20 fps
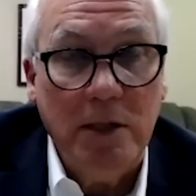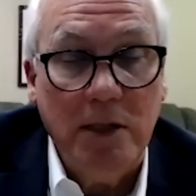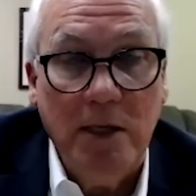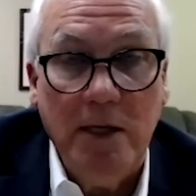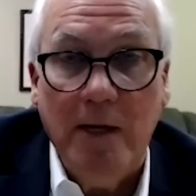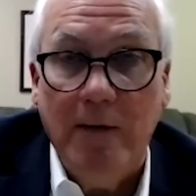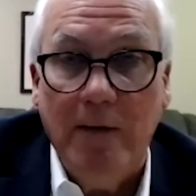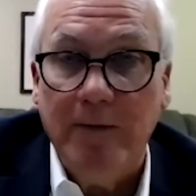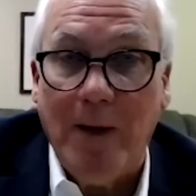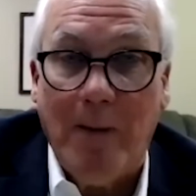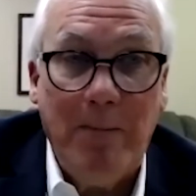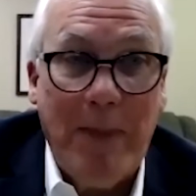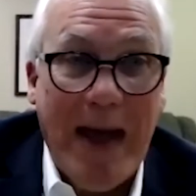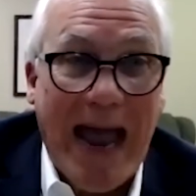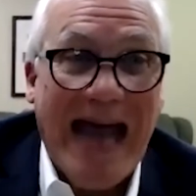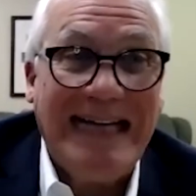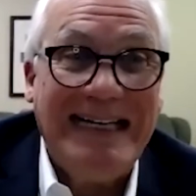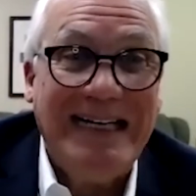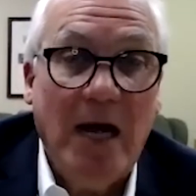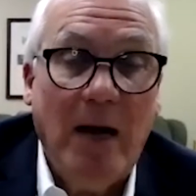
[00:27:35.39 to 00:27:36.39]
the bad
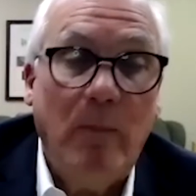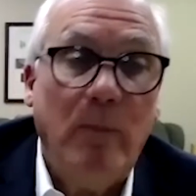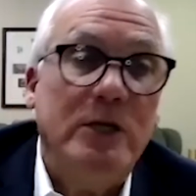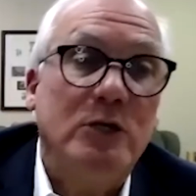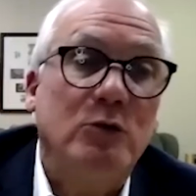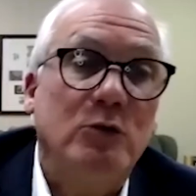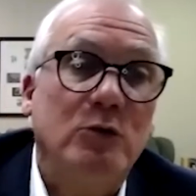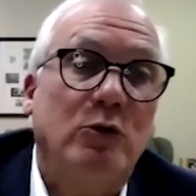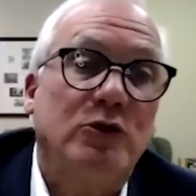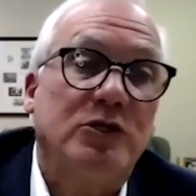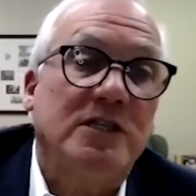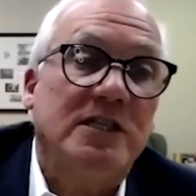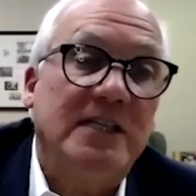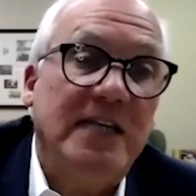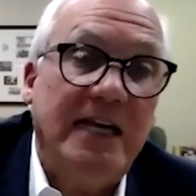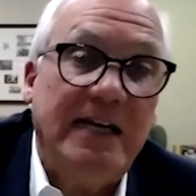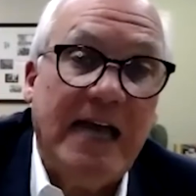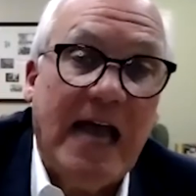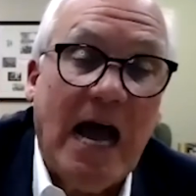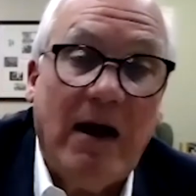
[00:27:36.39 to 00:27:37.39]
companies will seek
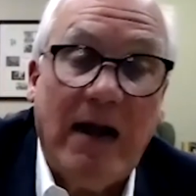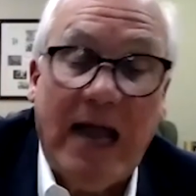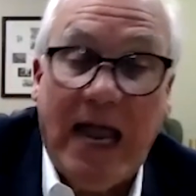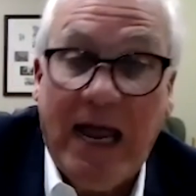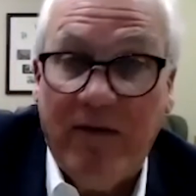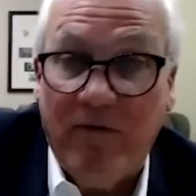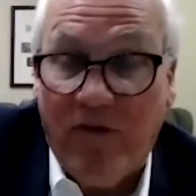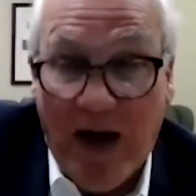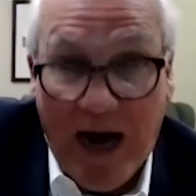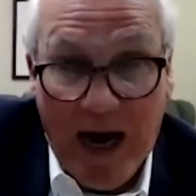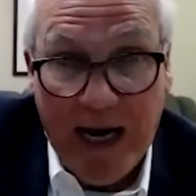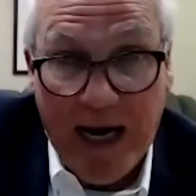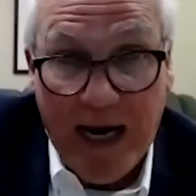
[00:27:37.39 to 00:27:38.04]
out and find.